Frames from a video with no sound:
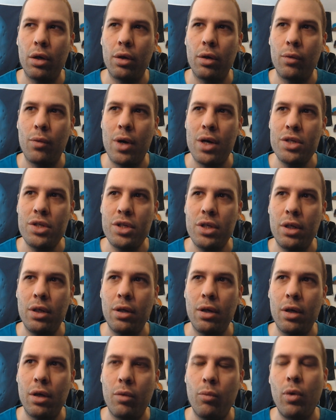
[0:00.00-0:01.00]
Washington,
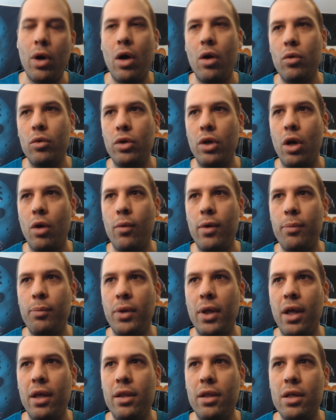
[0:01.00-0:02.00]
well, no, we
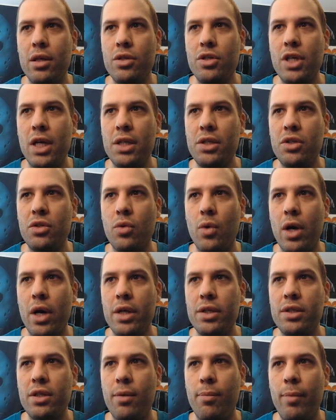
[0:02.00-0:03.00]
play the Jets
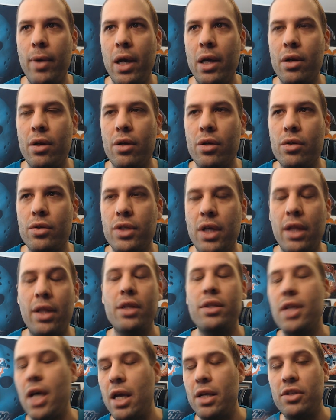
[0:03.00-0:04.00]
twice, Commanders, and then
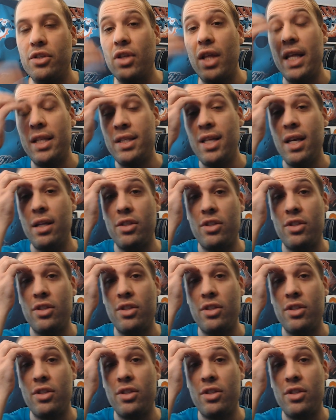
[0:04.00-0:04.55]
Titans. So that's it.